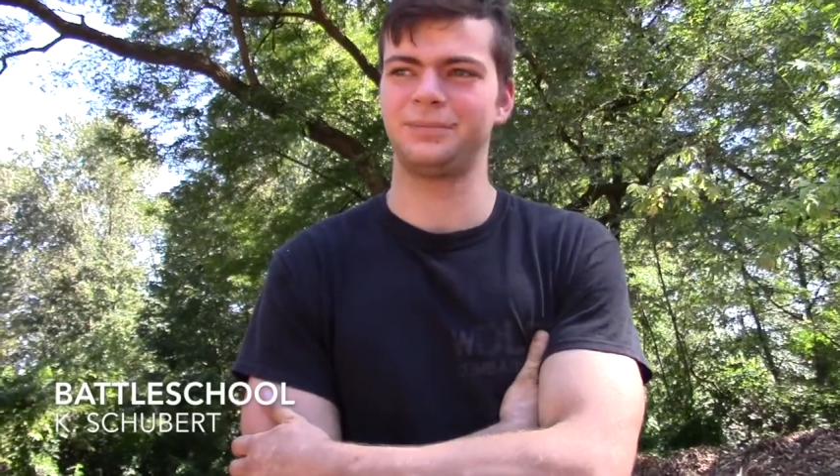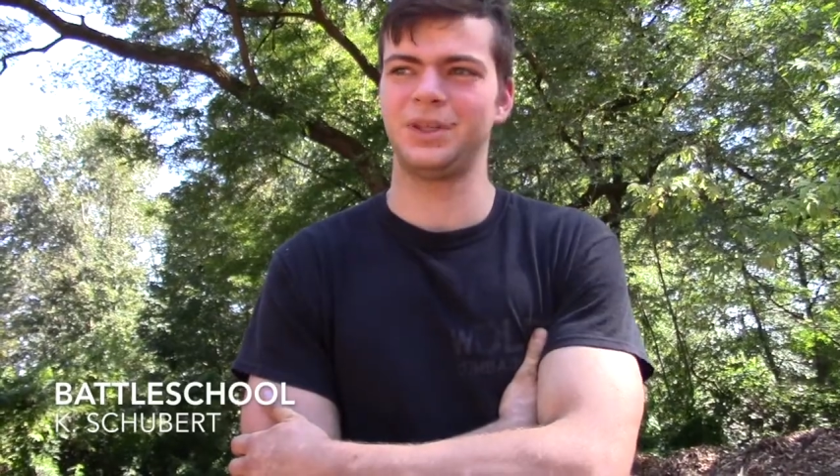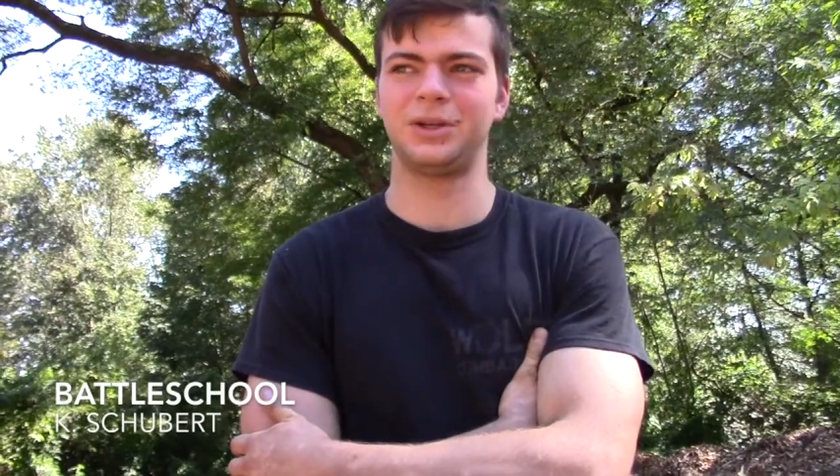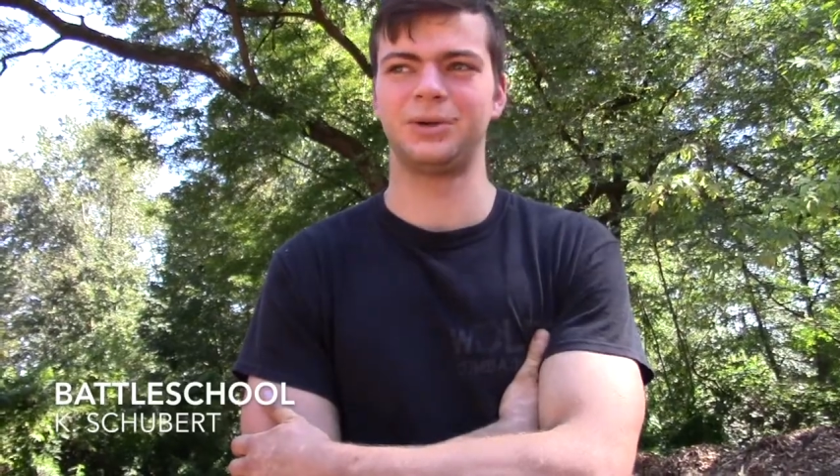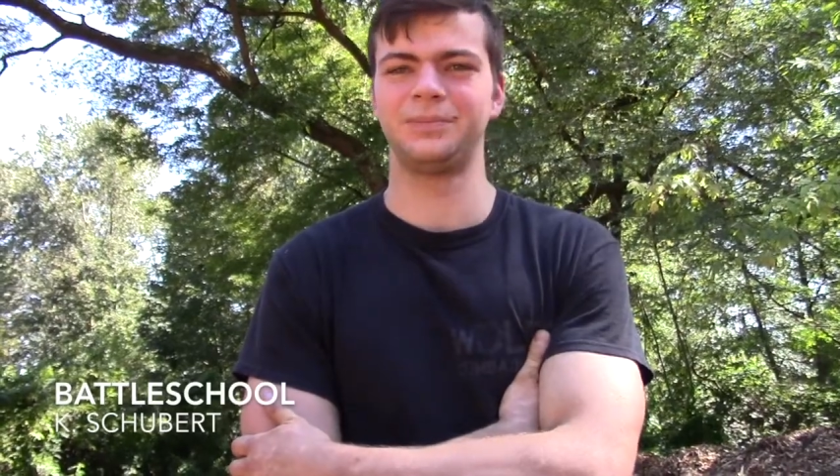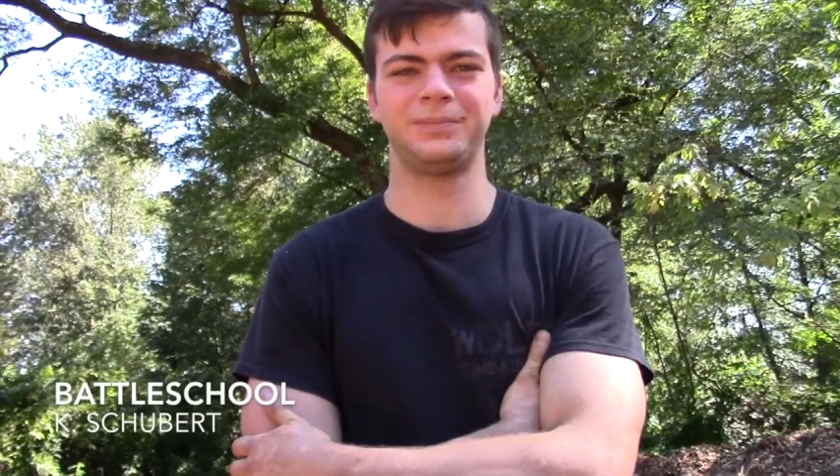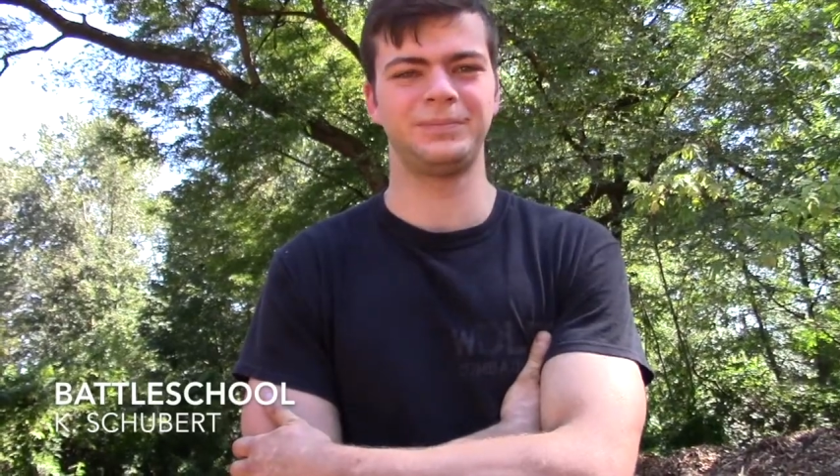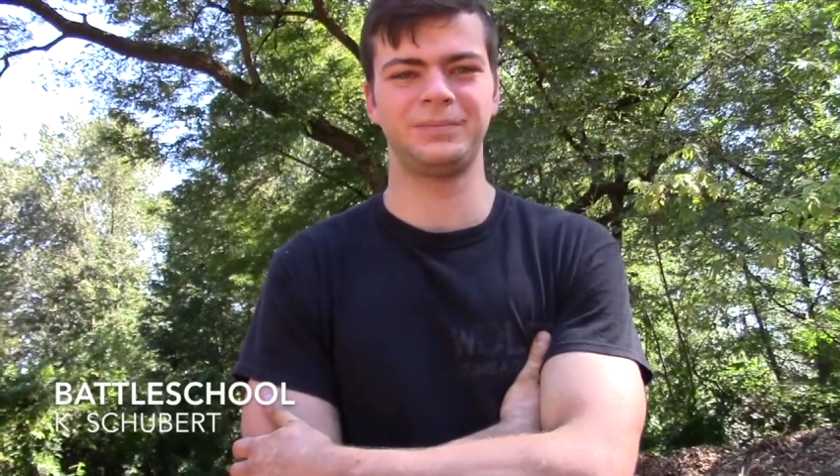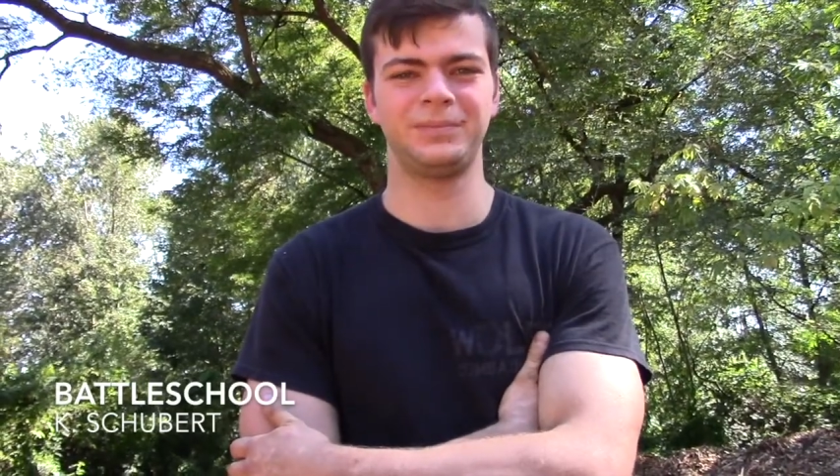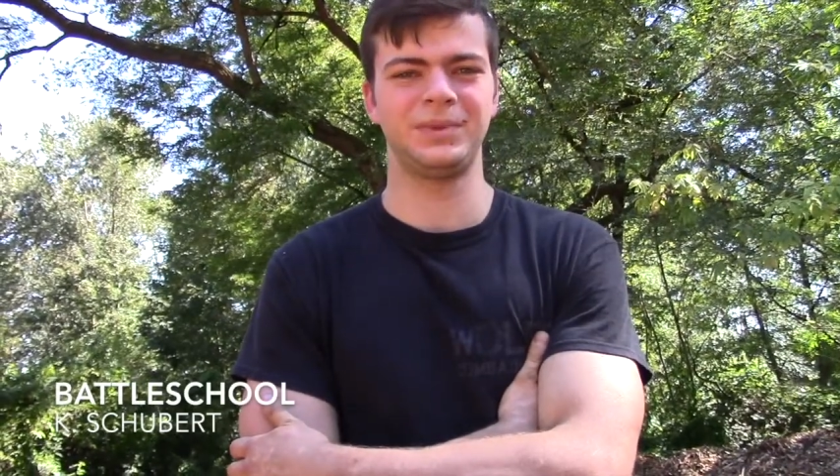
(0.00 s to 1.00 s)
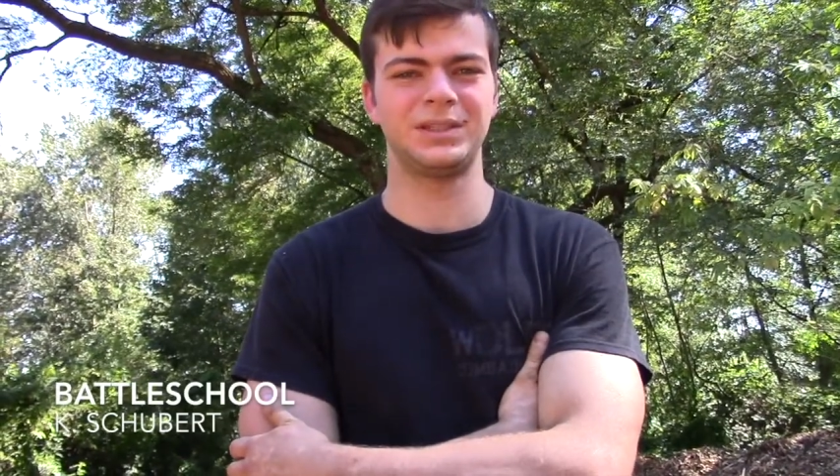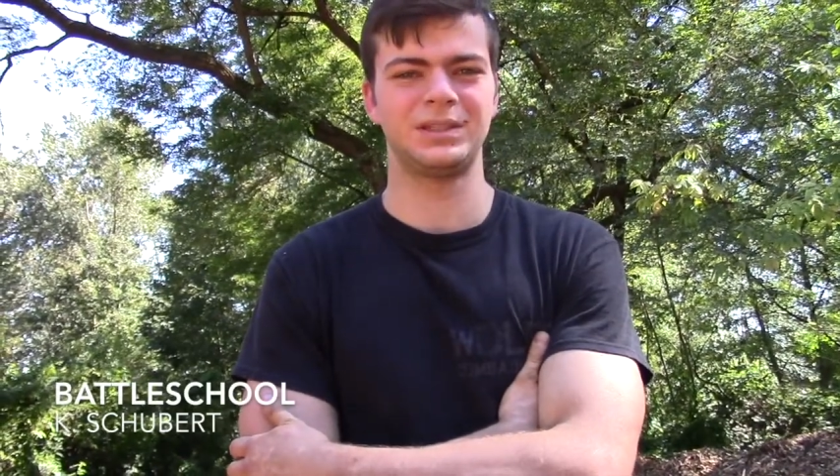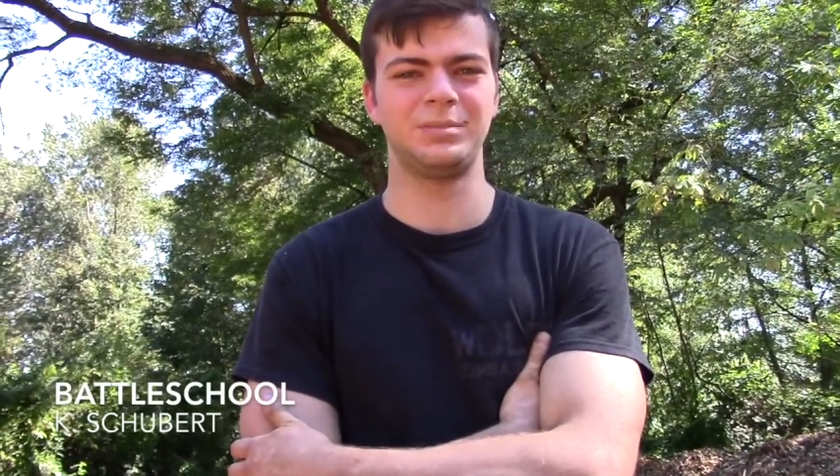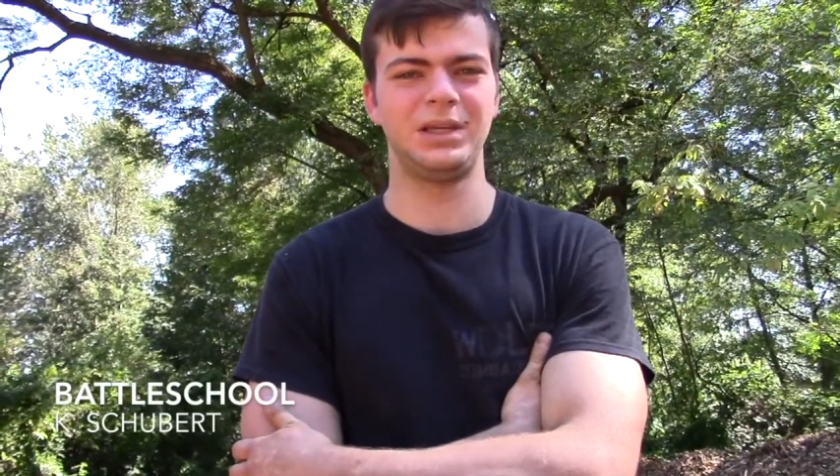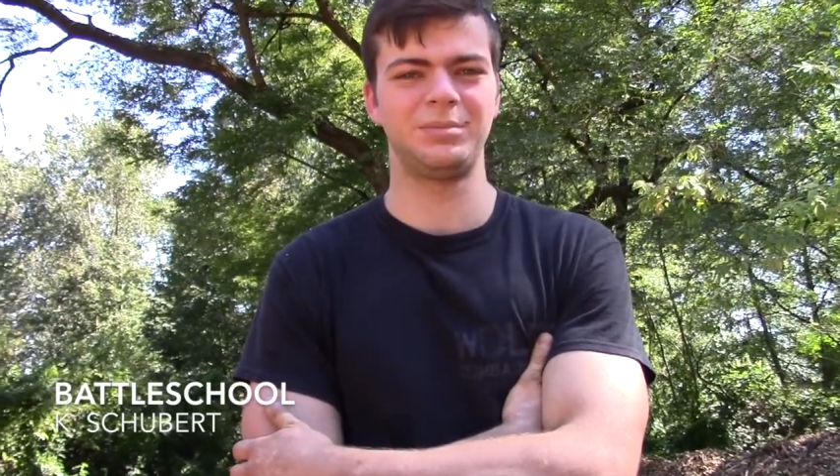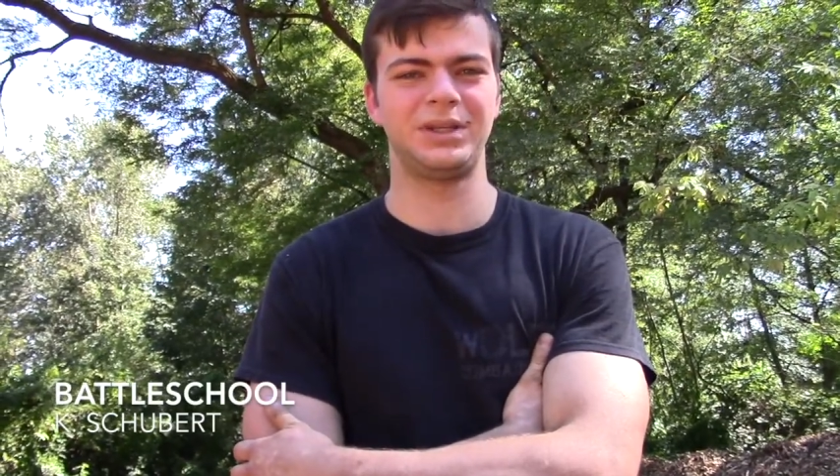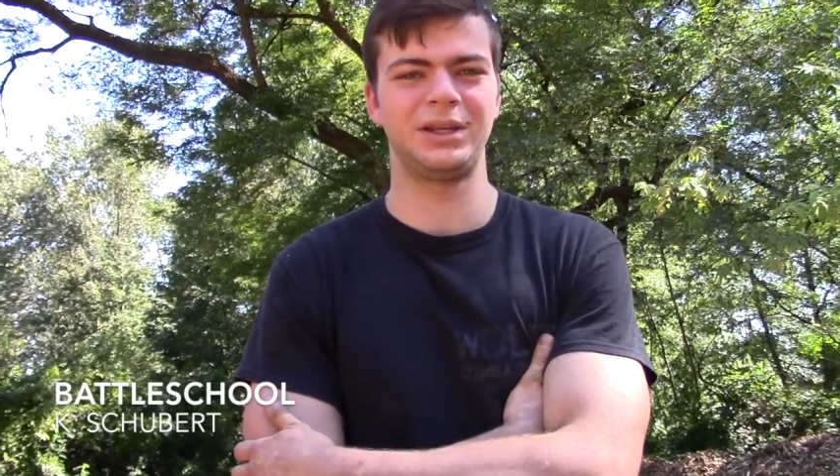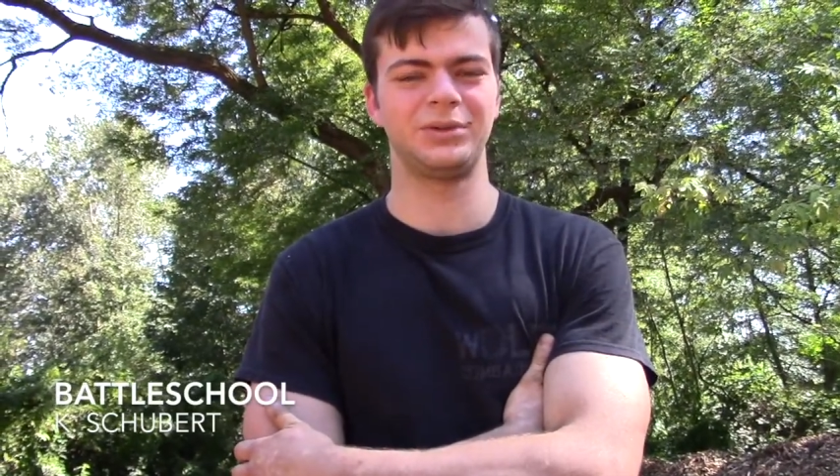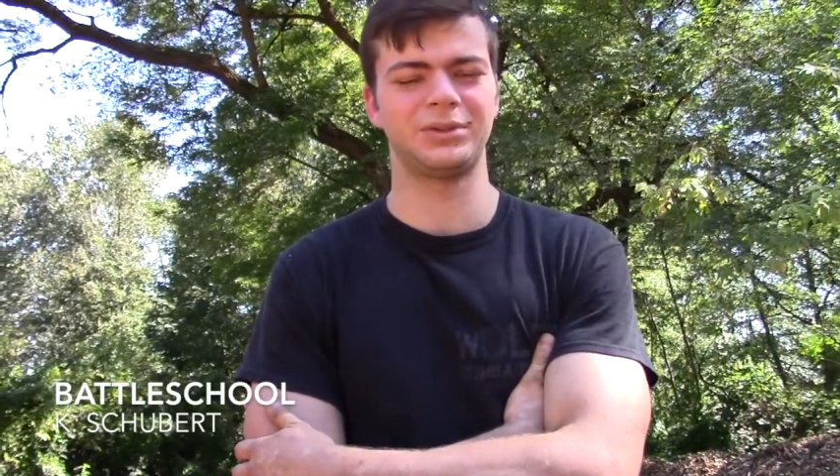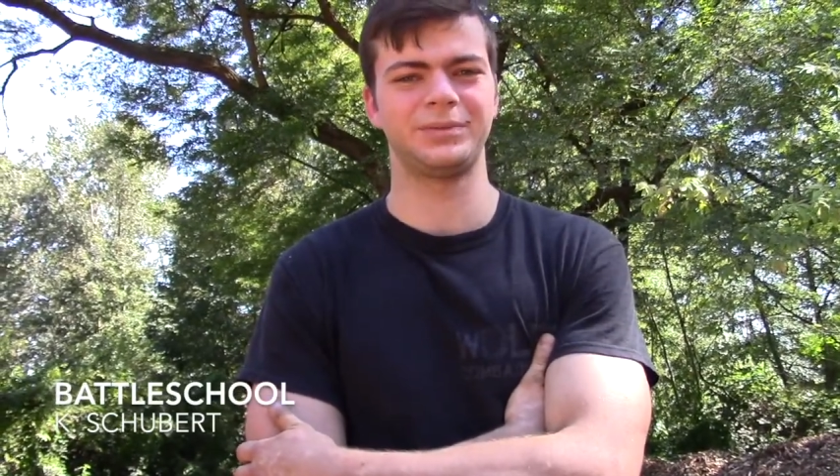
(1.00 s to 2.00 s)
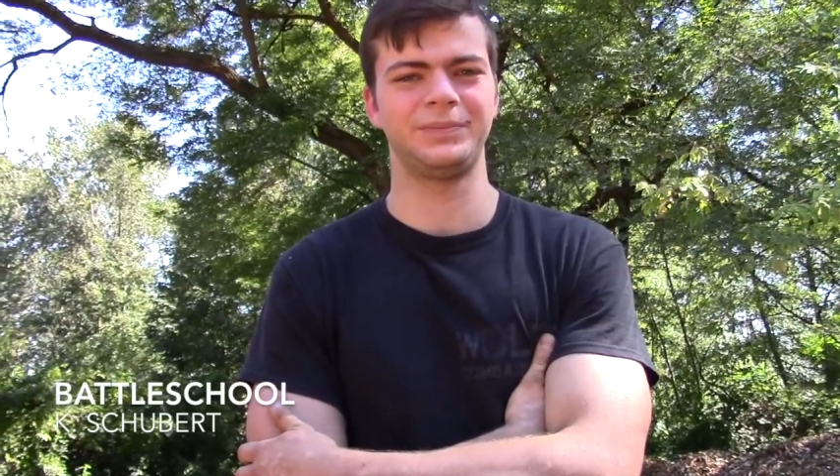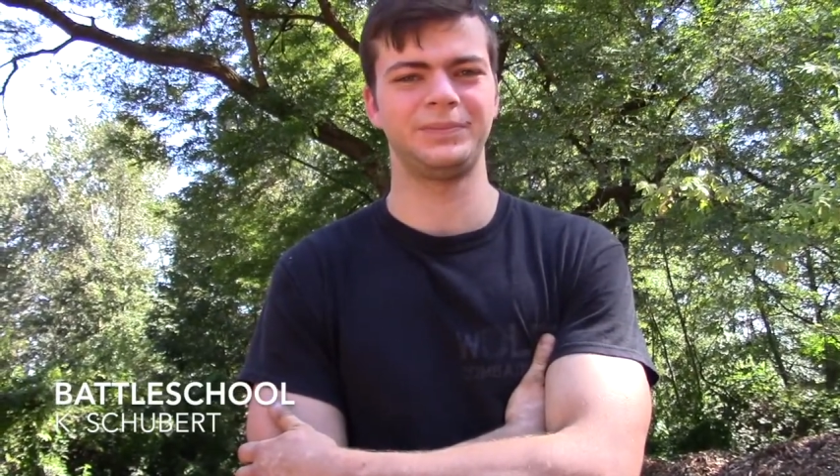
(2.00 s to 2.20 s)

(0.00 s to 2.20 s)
you know, this is the meat and potatoes.